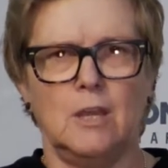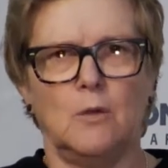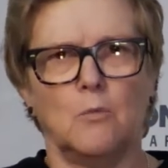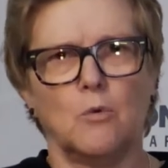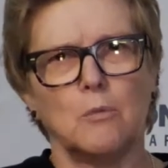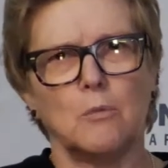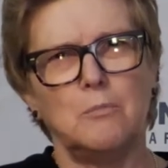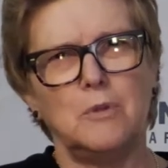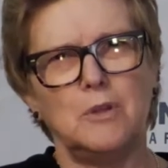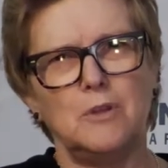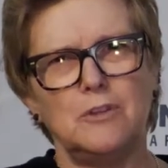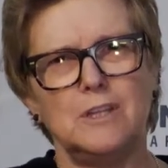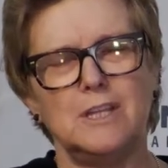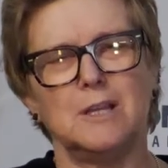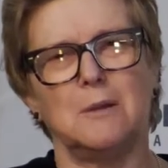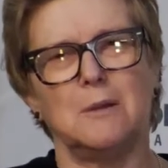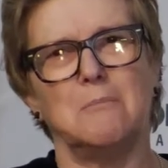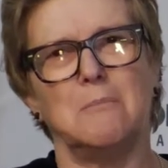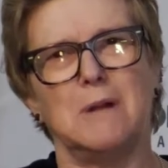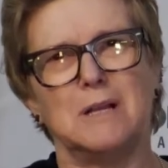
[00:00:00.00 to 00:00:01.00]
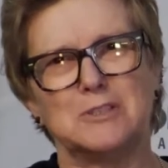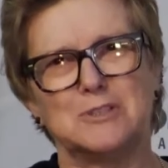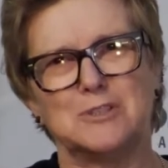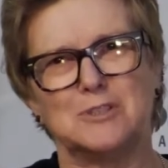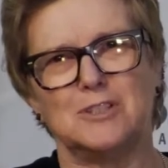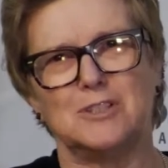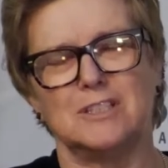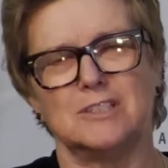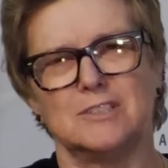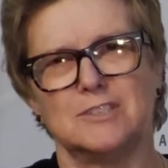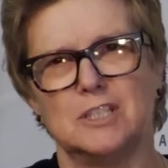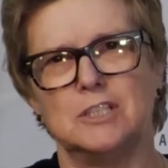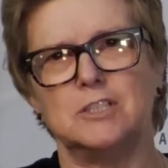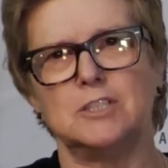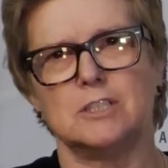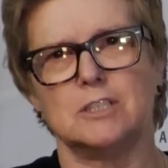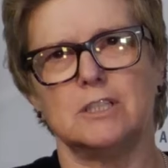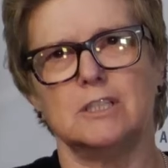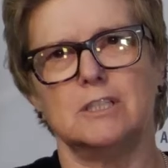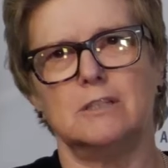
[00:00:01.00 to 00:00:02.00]
We're building a muscle
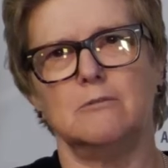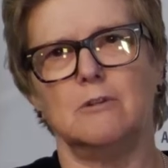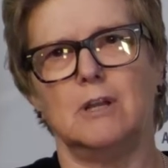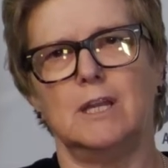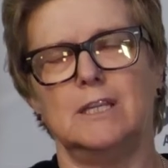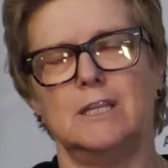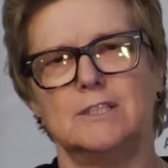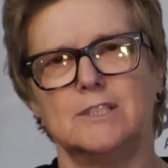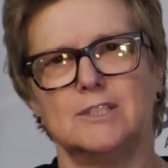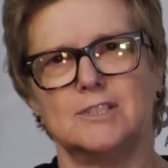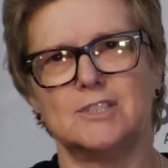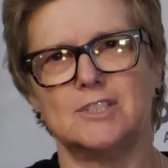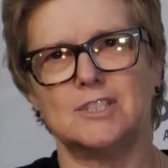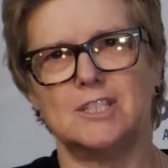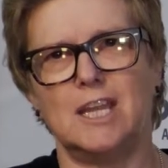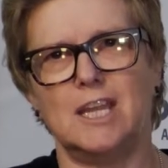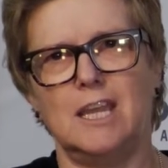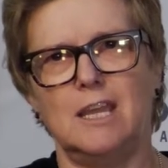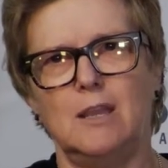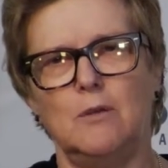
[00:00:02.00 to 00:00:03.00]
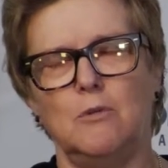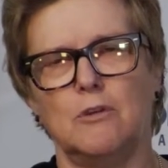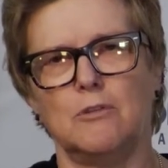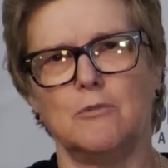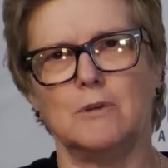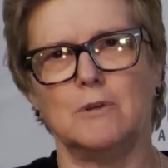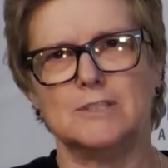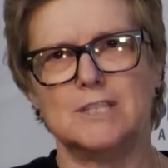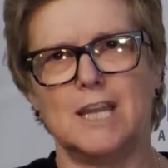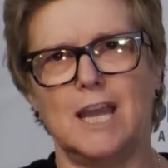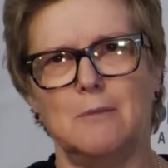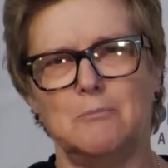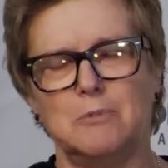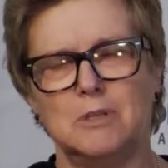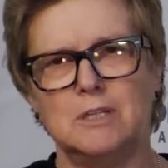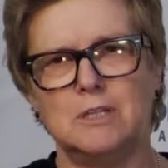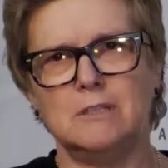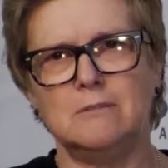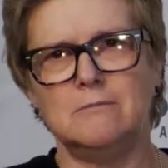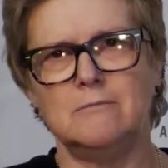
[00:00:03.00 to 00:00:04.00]
essentially, right, to stay with what's
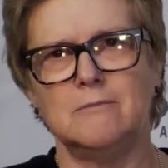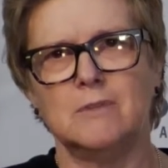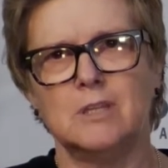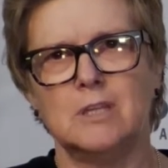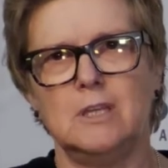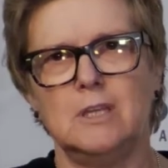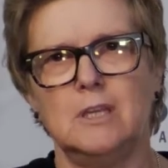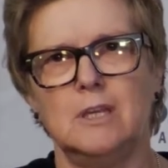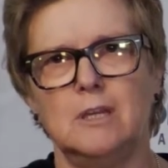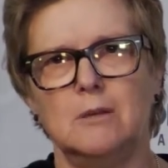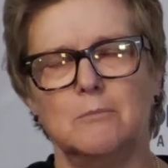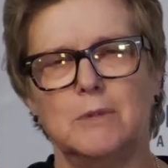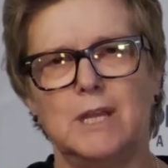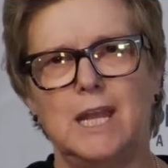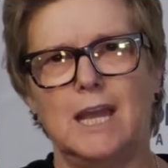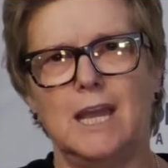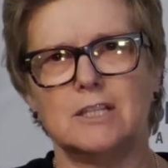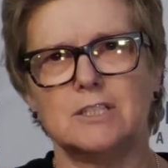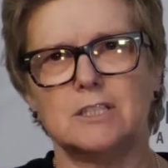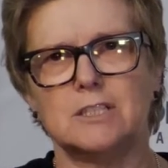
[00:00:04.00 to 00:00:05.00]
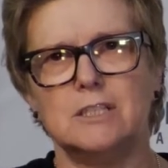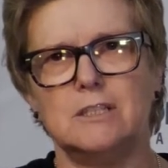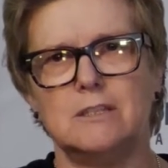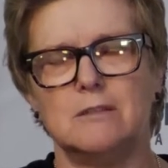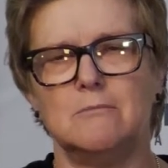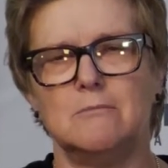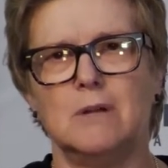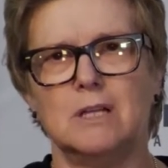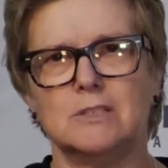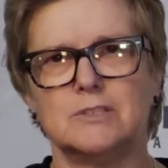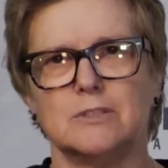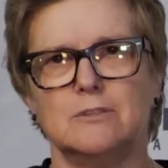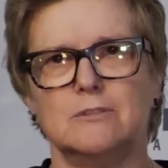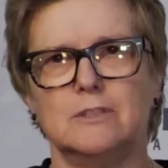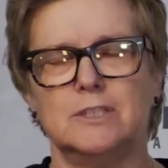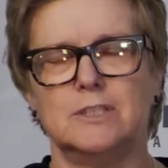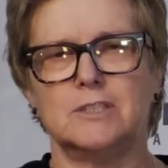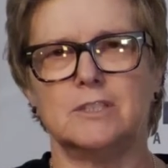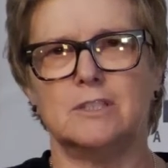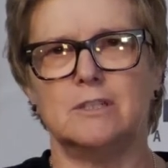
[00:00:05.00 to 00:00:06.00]
happening. But actually, the muscle
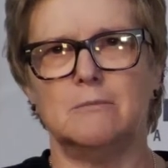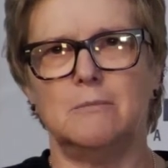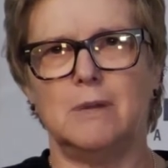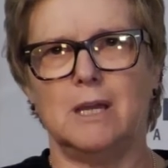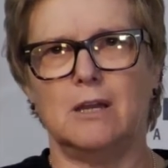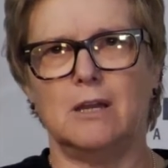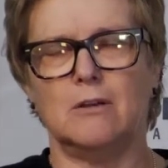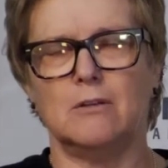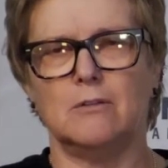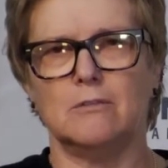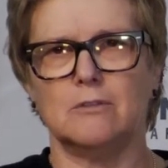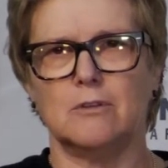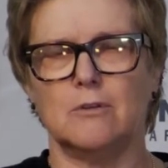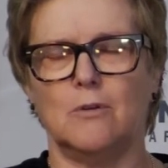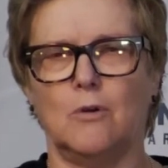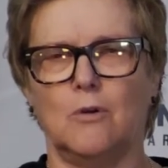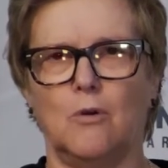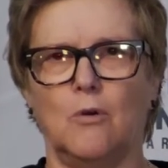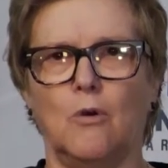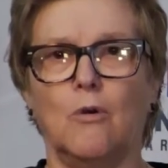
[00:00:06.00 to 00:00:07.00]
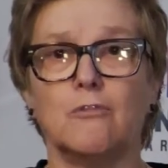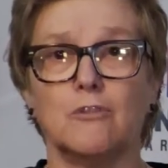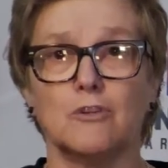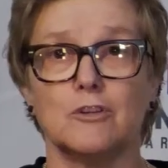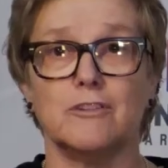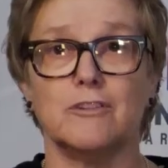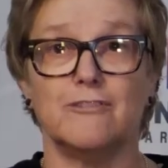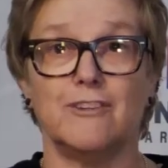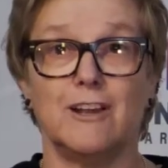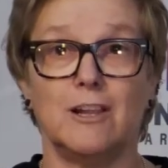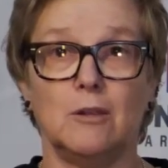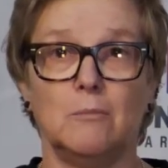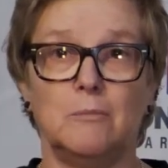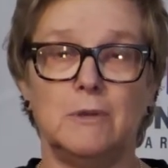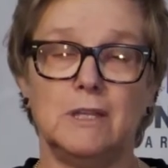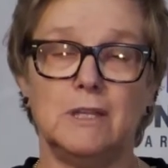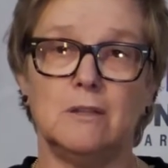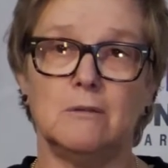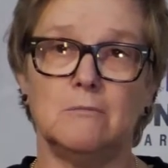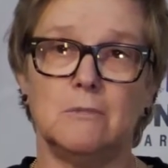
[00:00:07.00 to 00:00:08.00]
isn't about
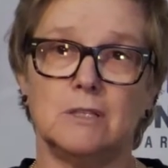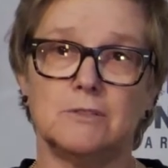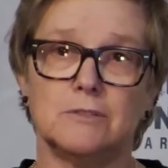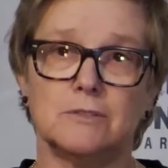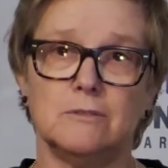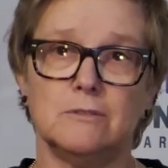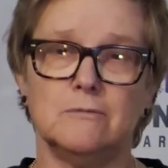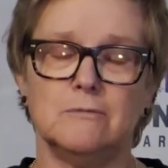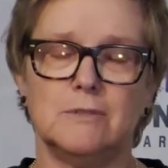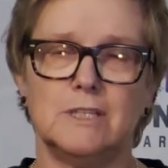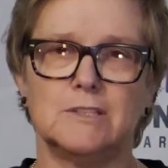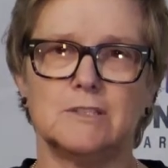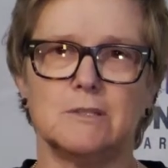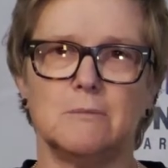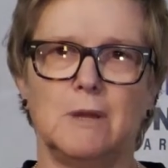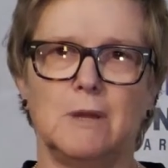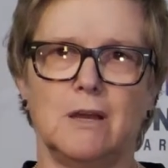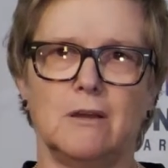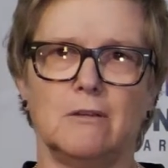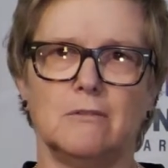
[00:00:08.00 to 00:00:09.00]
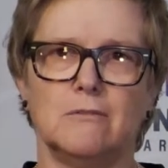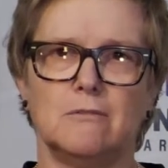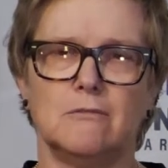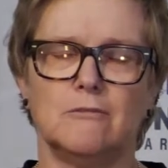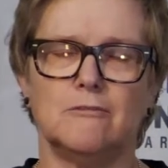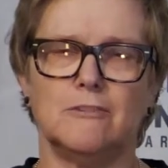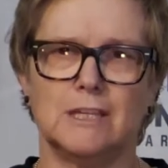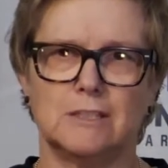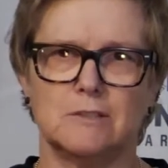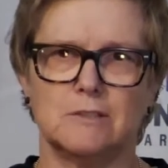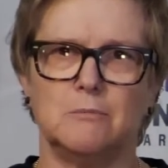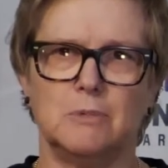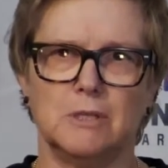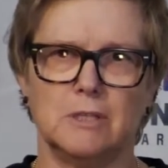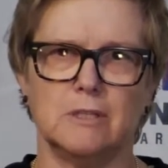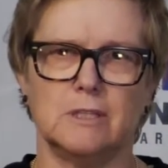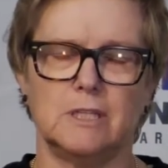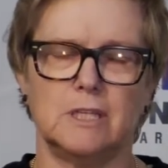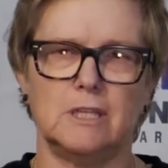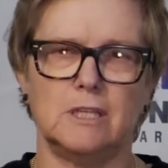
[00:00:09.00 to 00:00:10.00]
overdeveloping the muscle, it's about
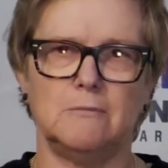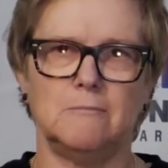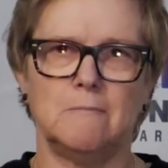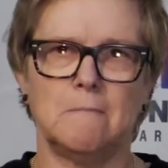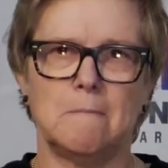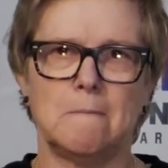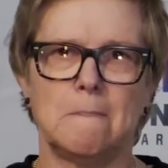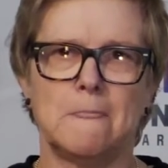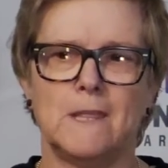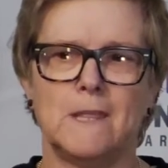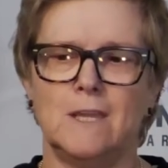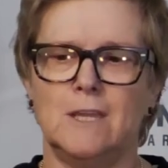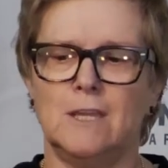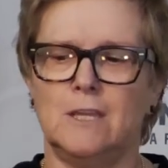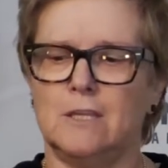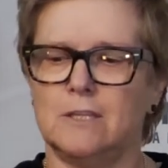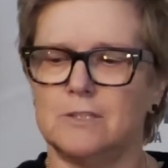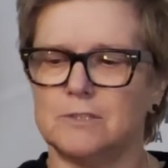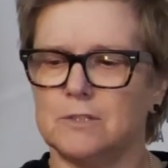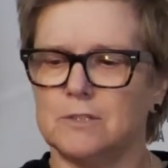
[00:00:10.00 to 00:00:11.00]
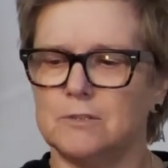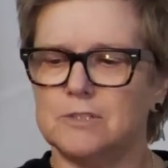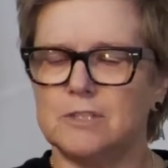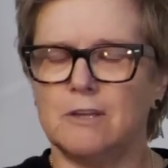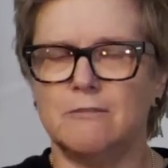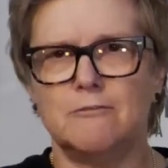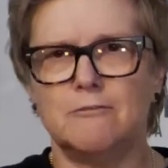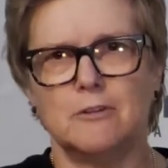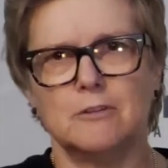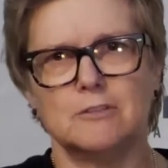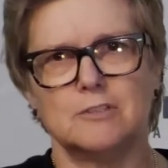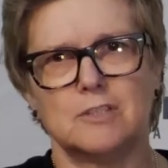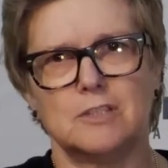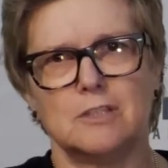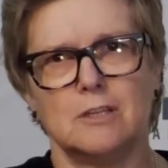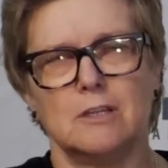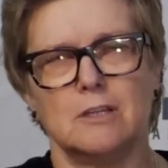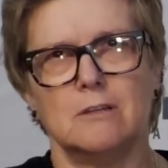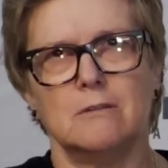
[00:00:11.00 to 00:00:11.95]
flexibility. So some folks